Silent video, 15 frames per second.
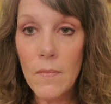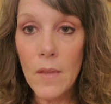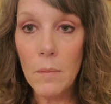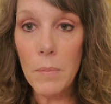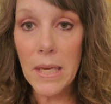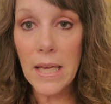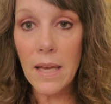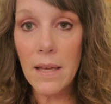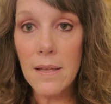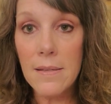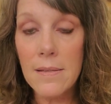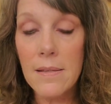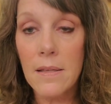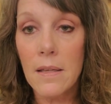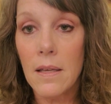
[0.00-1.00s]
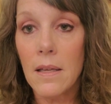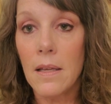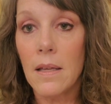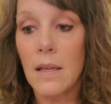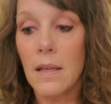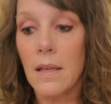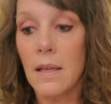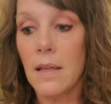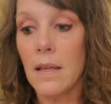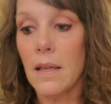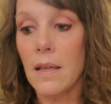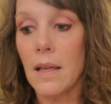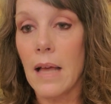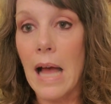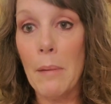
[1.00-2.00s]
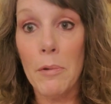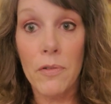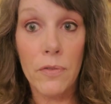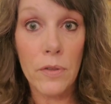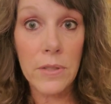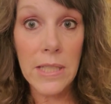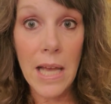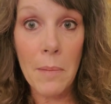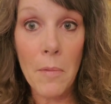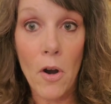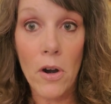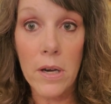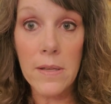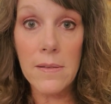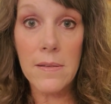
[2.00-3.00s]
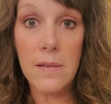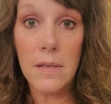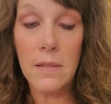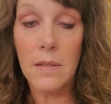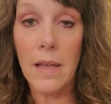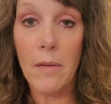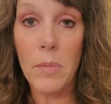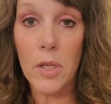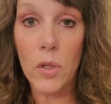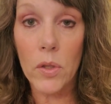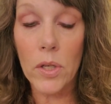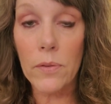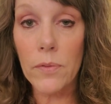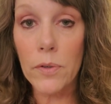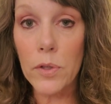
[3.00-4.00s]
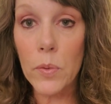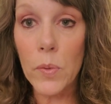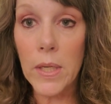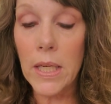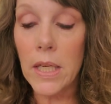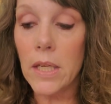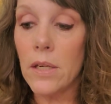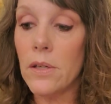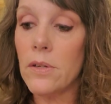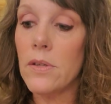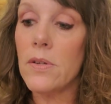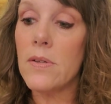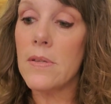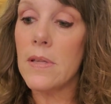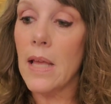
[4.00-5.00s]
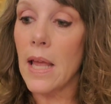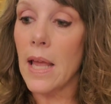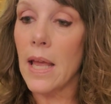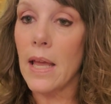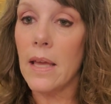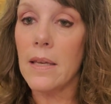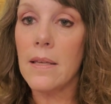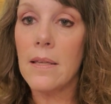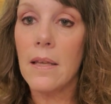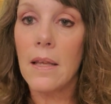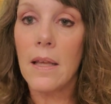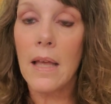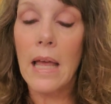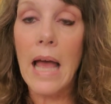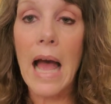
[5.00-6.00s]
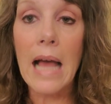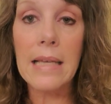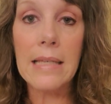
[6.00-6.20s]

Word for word: because I'm a full-time artist. I've been doing it for twenty years, and I